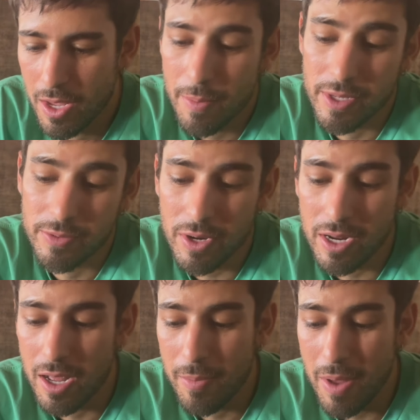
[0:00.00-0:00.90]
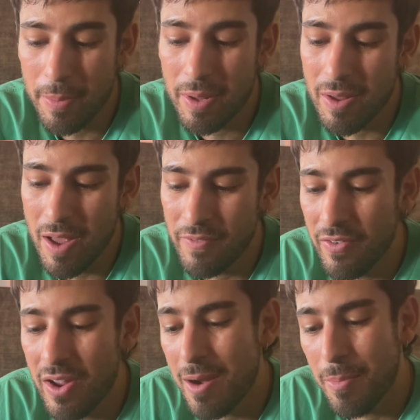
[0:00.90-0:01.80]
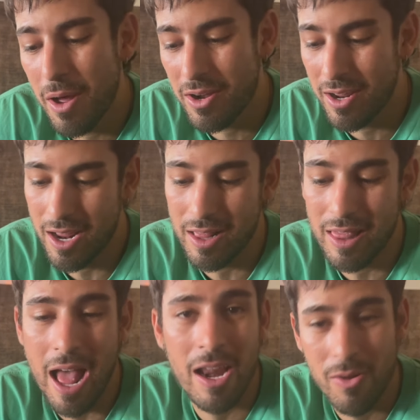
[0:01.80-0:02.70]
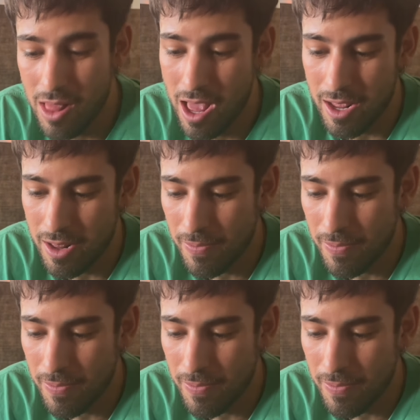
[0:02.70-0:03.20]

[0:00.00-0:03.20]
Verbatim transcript: It's pretty good. I mean, I've never had a butter cake that I don't like.